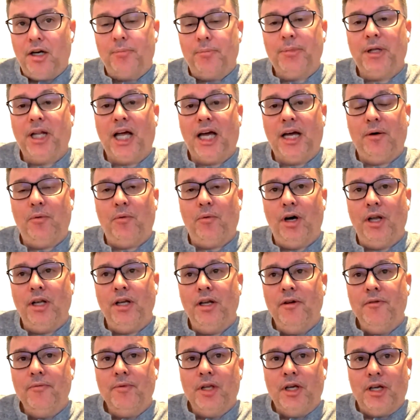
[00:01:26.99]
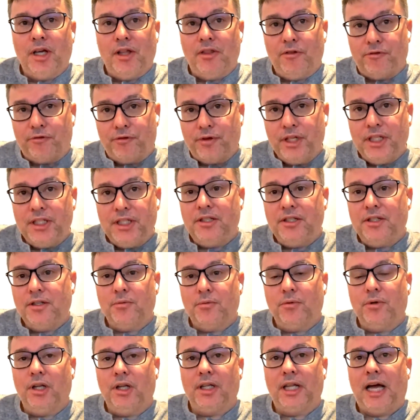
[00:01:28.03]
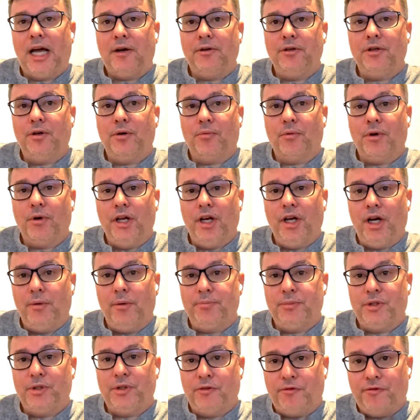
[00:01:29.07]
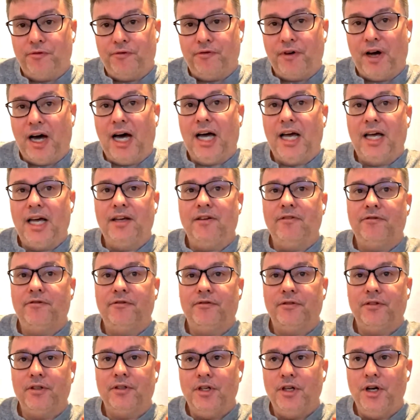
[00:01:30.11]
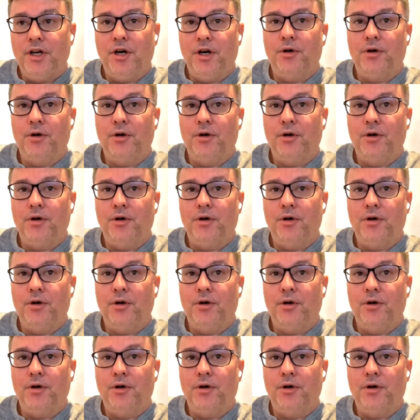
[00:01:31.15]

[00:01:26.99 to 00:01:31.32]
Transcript: uh, apply one. And the free tier will allow you to run up to five